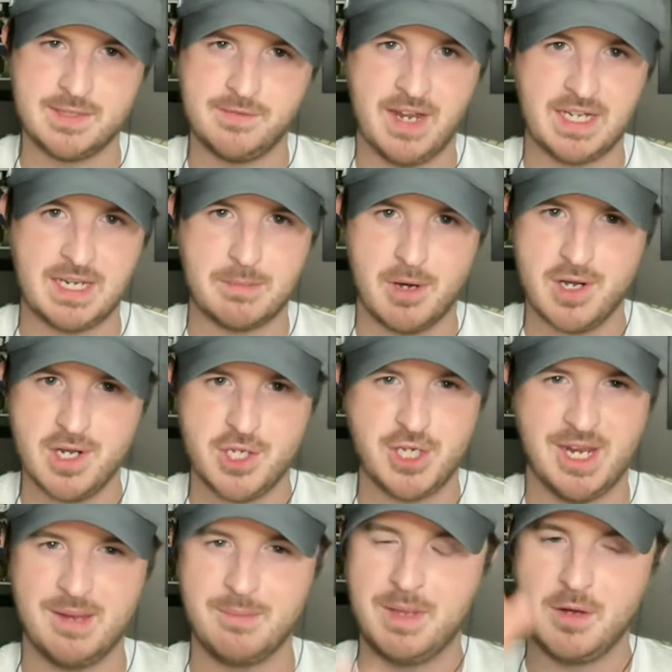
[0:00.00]
In fact, I'm already
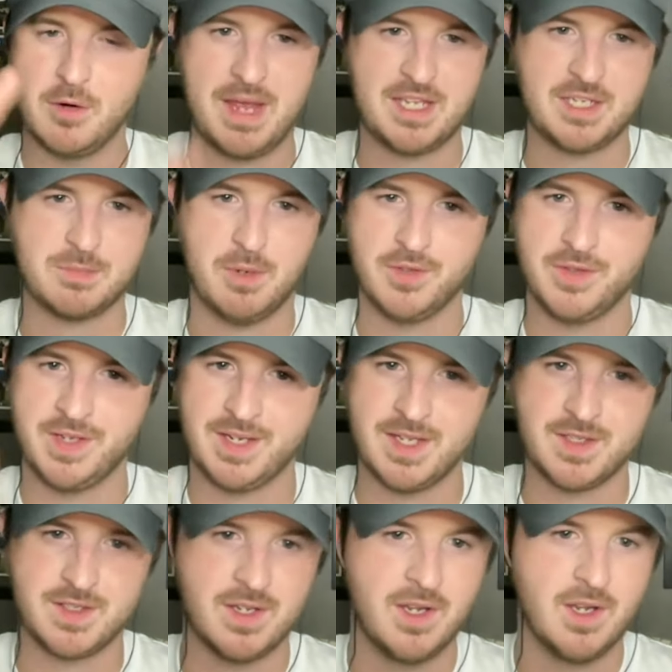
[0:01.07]
checking Baylor basketball
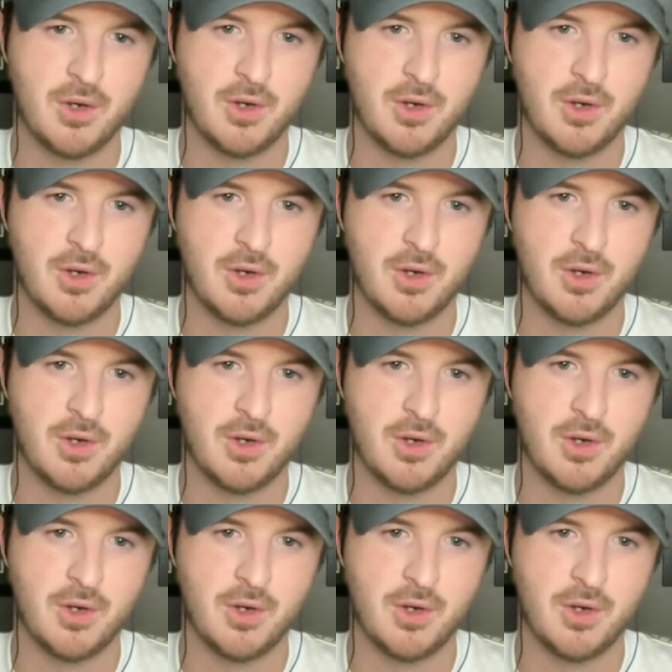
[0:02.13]
tickets